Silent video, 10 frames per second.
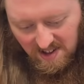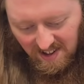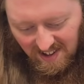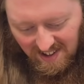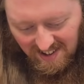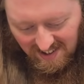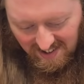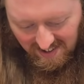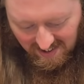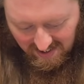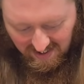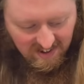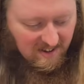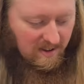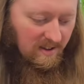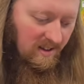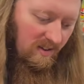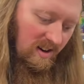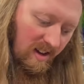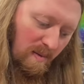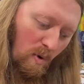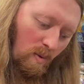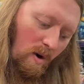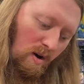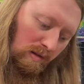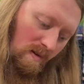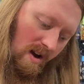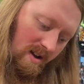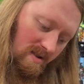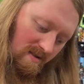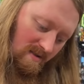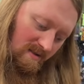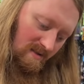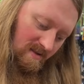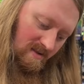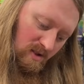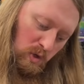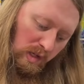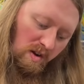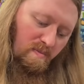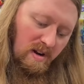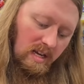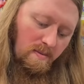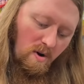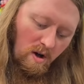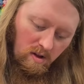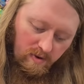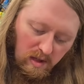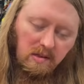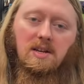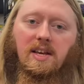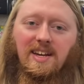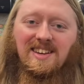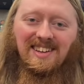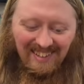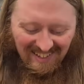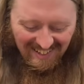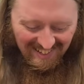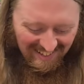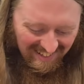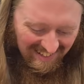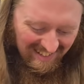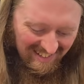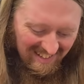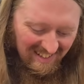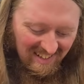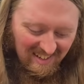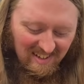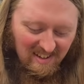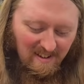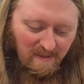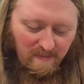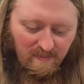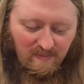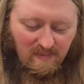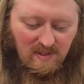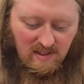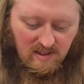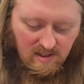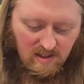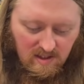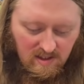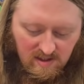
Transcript: you need to get more walls, Ryan. Yeah, I need to start walls. putting them all over the ceiling. I should, but we got glow stars on